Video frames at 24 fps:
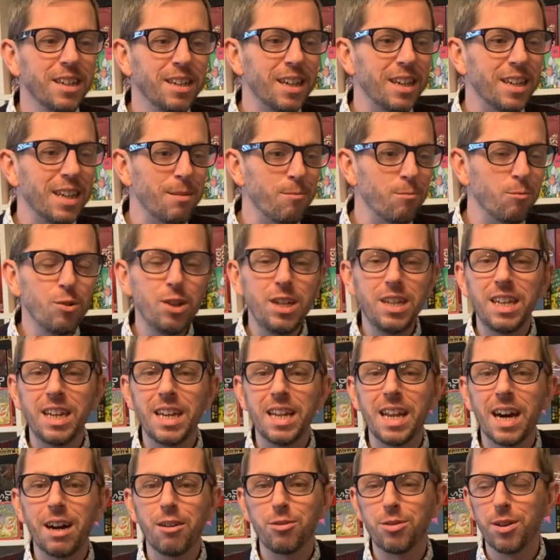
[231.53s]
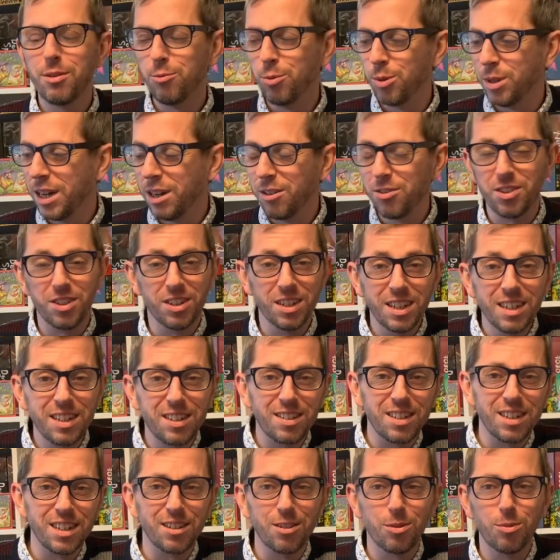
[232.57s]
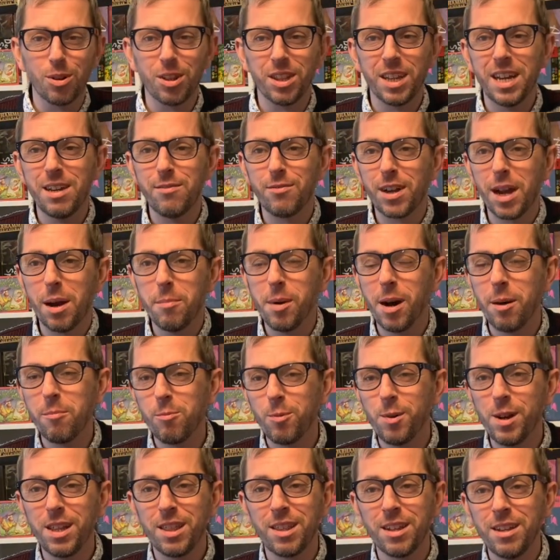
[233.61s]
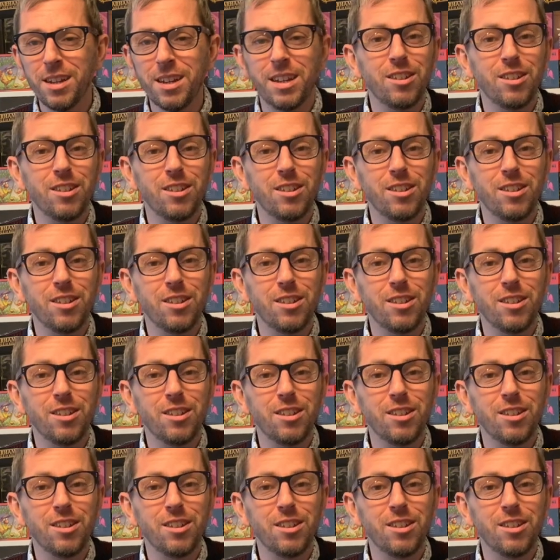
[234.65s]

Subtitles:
reading it out to everyone else and listening to what they've come up with.